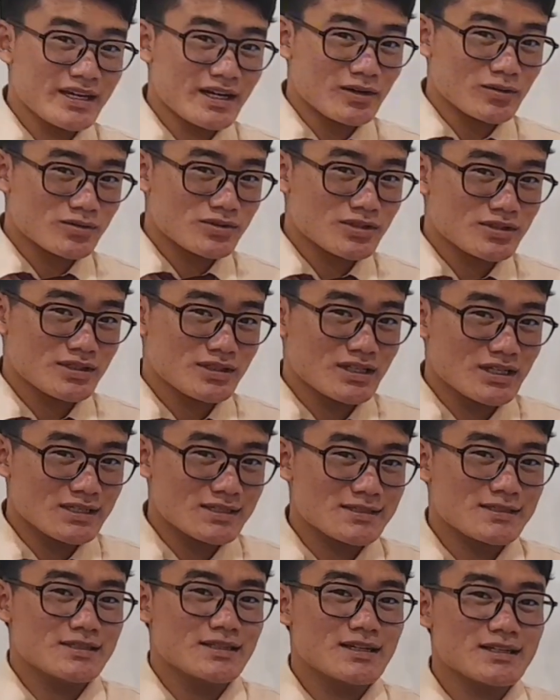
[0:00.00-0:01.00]
out
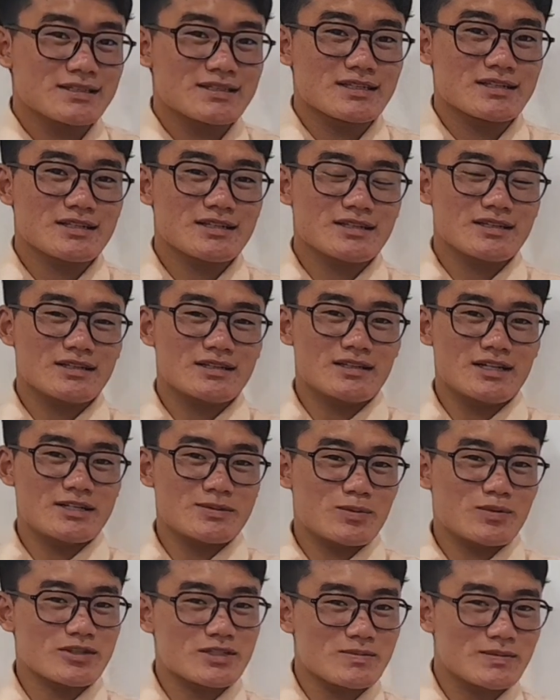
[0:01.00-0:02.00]
this nursing
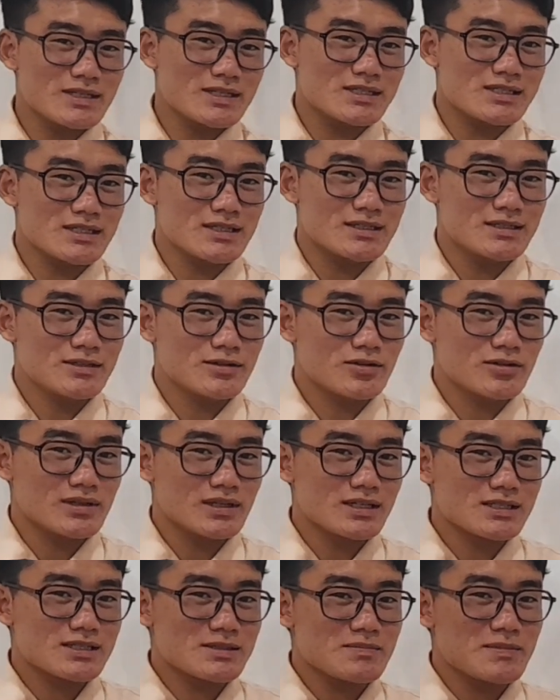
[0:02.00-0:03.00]
responsibility or
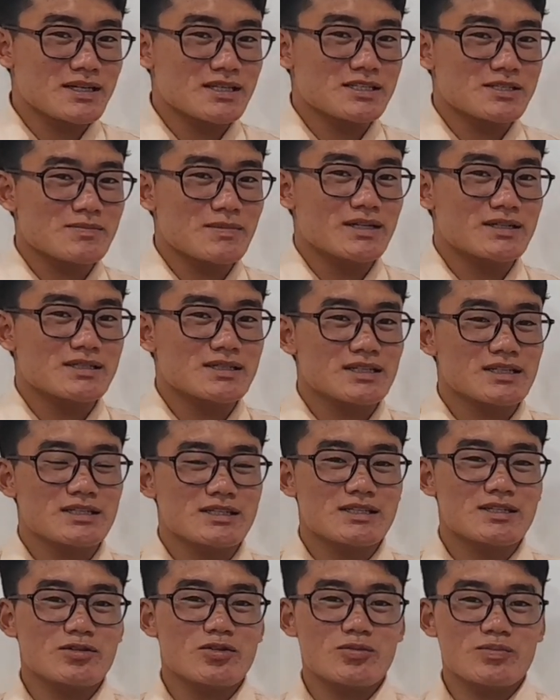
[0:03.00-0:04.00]
nursing management in
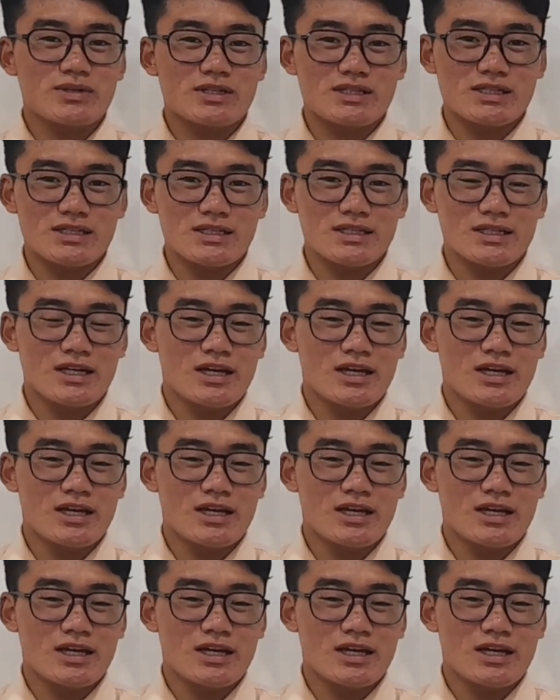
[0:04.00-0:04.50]
COPD,